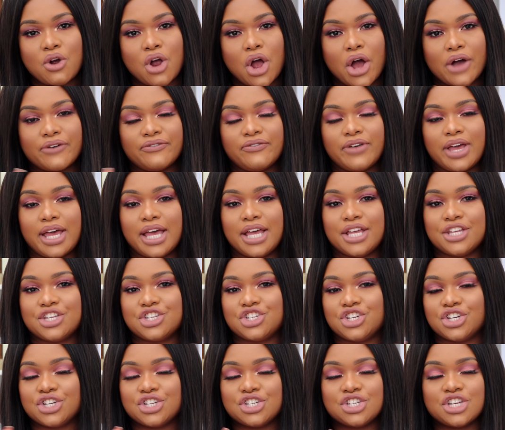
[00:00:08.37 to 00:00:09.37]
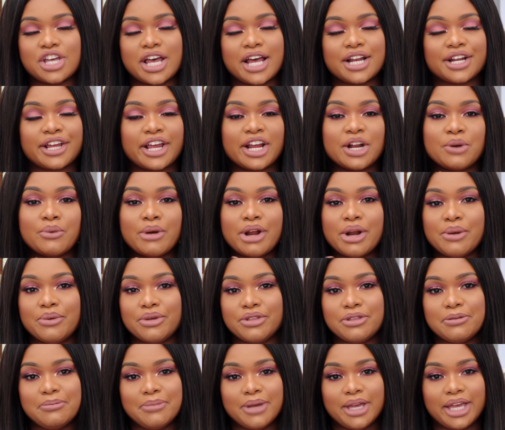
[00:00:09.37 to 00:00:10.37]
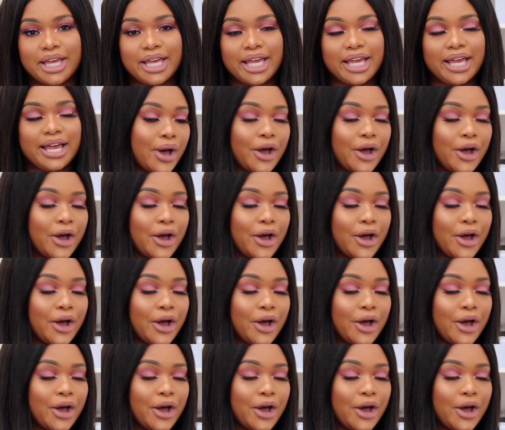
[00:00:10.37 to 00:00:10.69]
of a chit chat, get ready with me.